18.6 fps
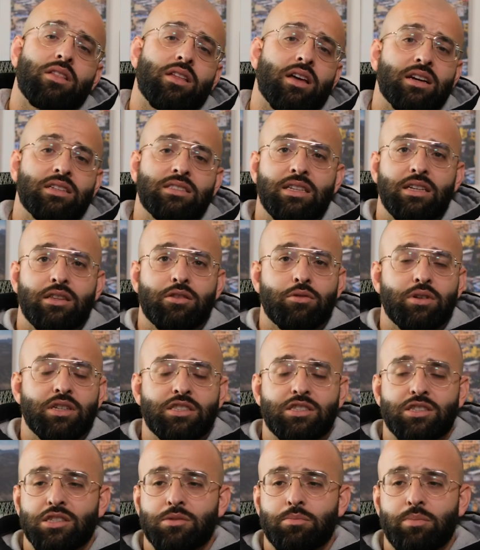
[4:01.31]
The XT3's
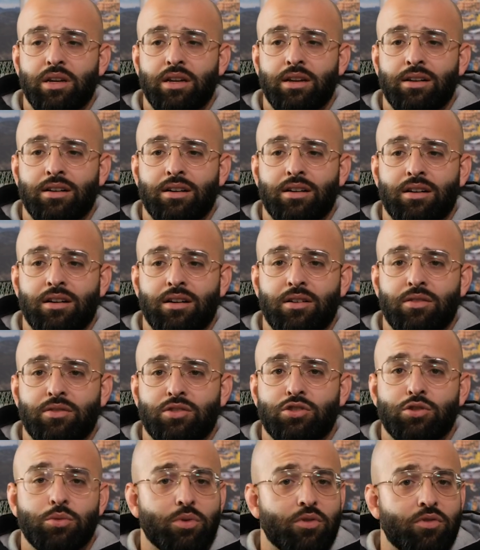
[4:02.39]
just been
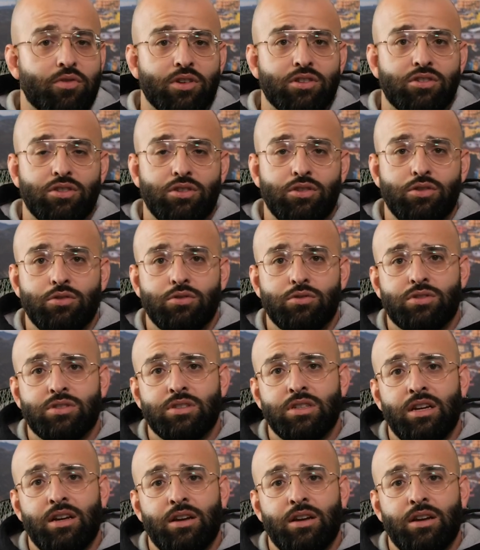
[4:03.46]
super fun to use.